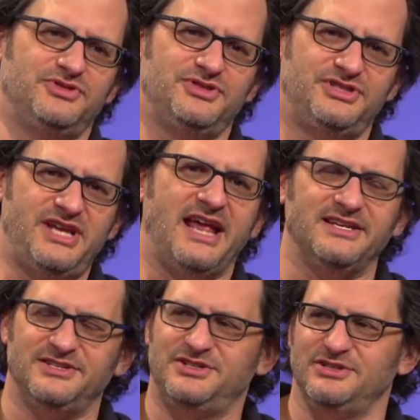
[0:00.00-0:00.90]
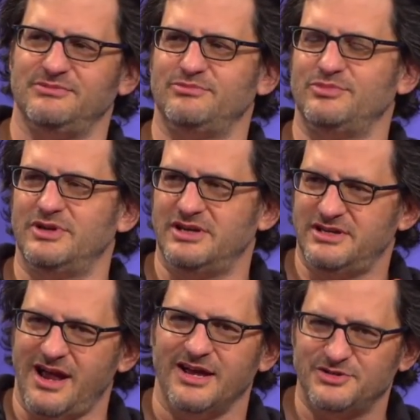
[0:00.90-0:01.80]
set to
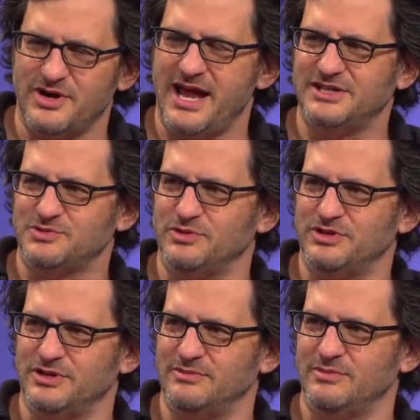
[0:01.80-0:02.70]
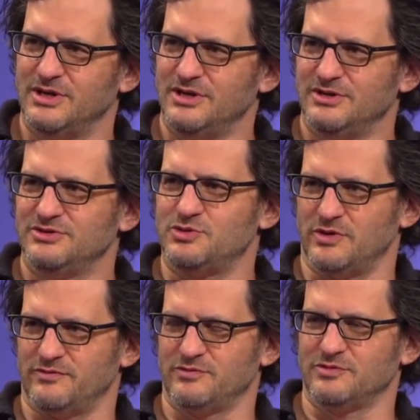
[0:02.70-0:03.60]
contrast with the
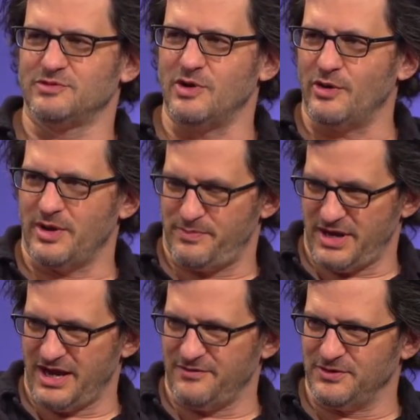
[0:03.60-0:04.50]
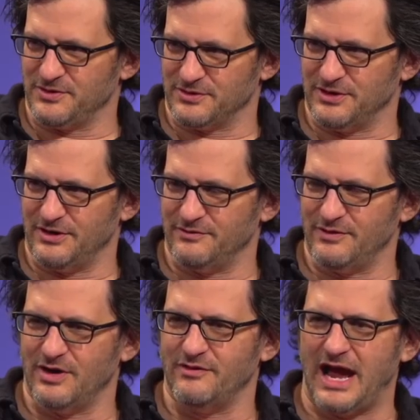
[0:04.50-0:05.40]
sort of grown-up behavior of
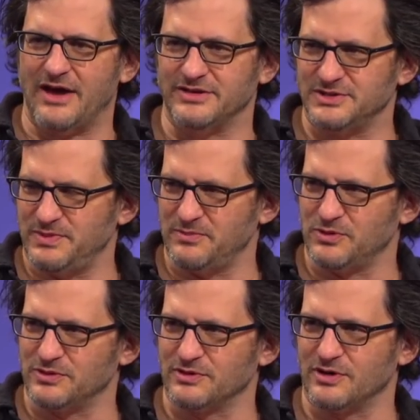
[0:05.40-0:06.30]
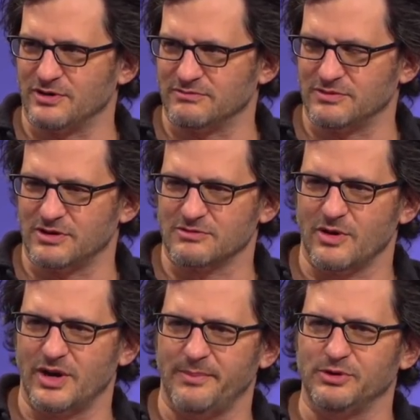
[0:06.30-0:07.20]
how these people are
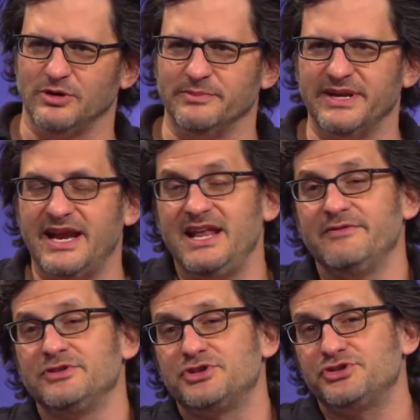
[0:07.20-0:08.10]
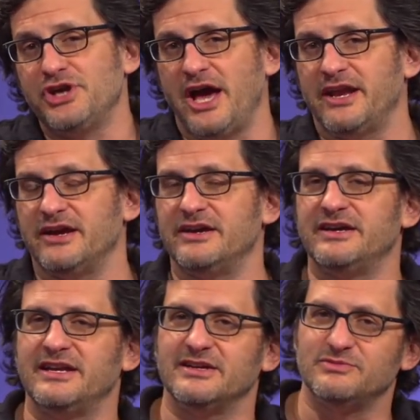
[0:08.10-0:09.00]
growing up a little bit. And even Shoshana,
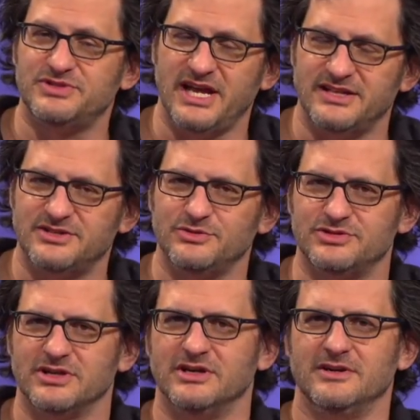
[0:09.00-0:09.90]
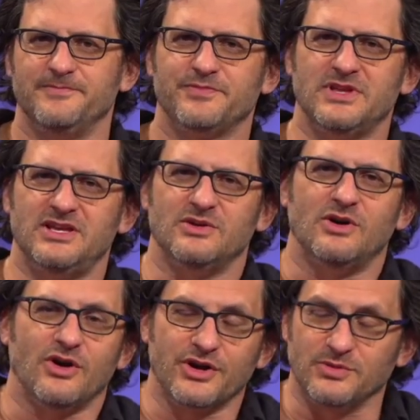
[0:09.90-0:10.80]
in a sense, who's
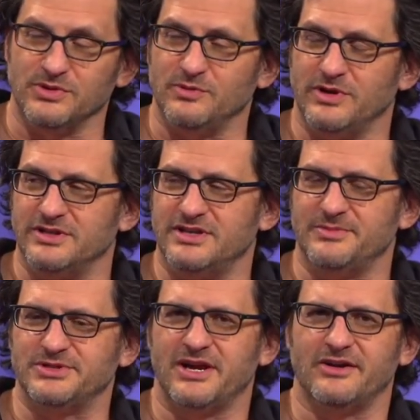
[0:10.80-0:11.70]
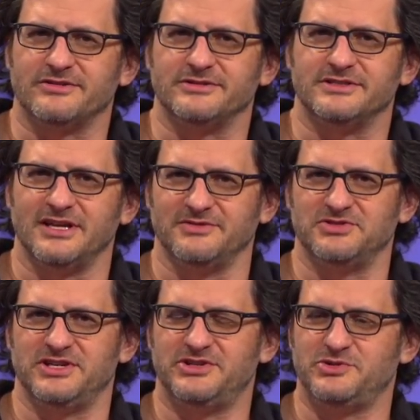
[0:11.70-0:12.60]
arguably one of the dumbest characters in
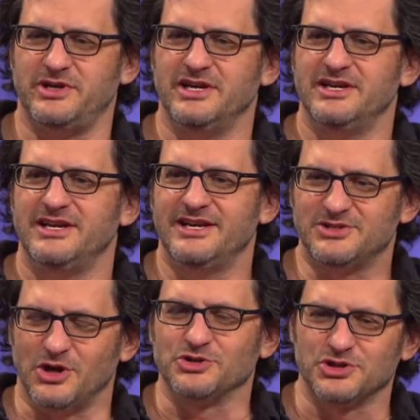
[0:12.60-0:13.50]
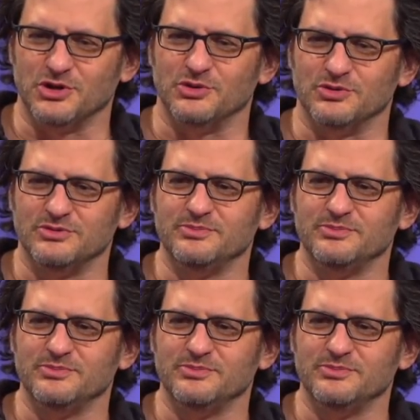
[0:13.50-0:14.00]
television history, definitely is also